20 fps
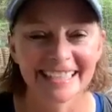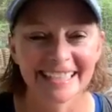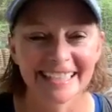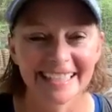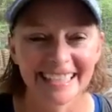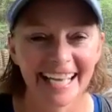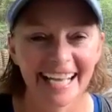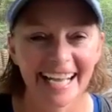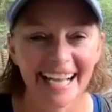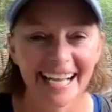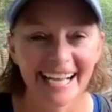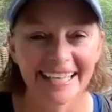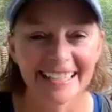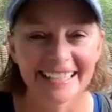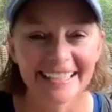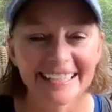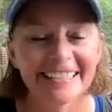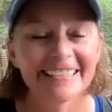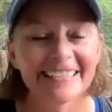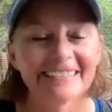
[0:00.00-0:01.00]

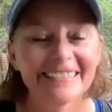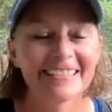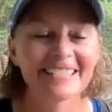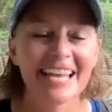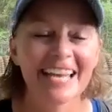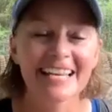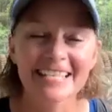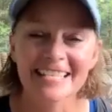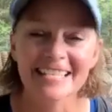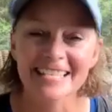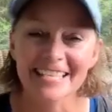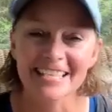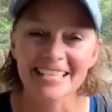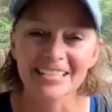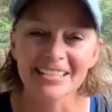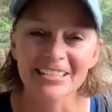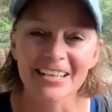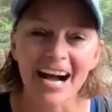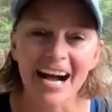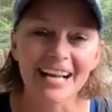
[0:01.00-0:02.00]
It's great to see
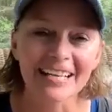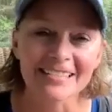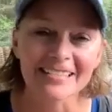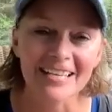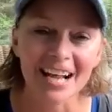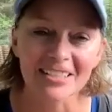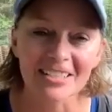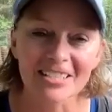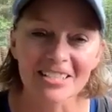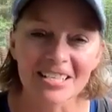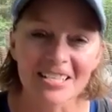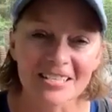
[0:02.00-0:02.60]
you. I'll talk to you